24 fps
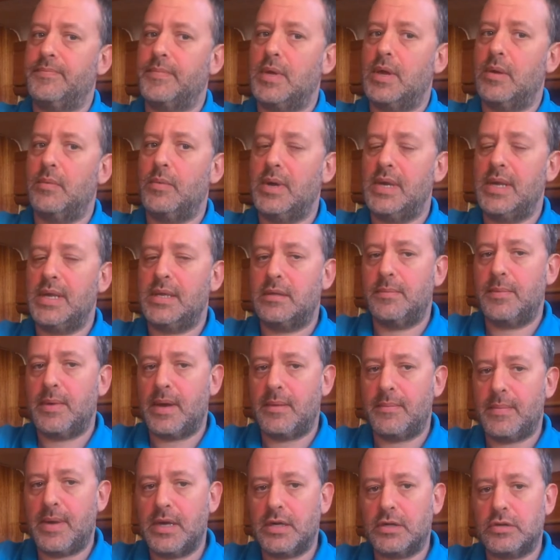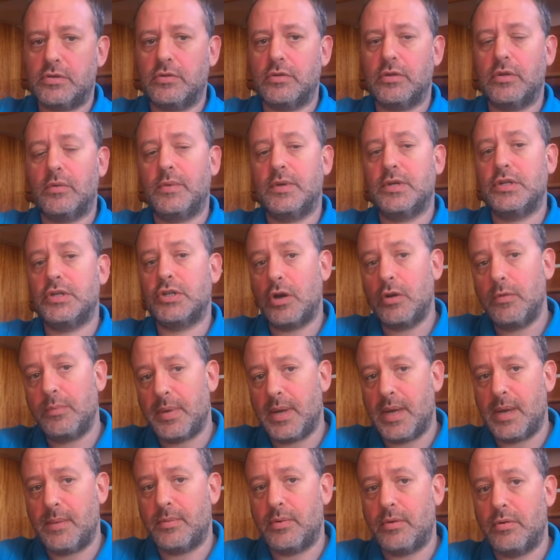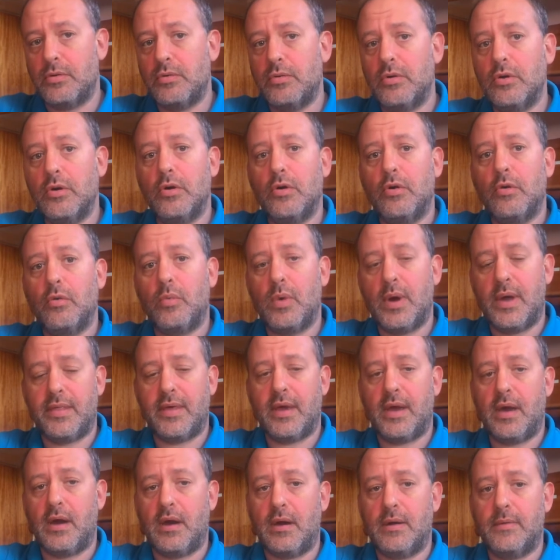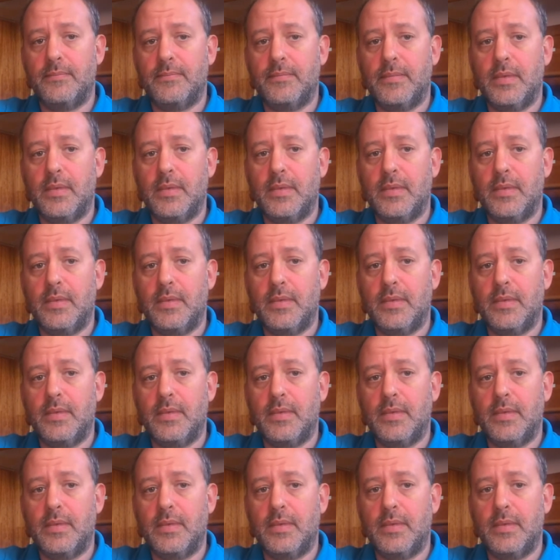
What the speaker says: and we need to make sure that we show people where they are.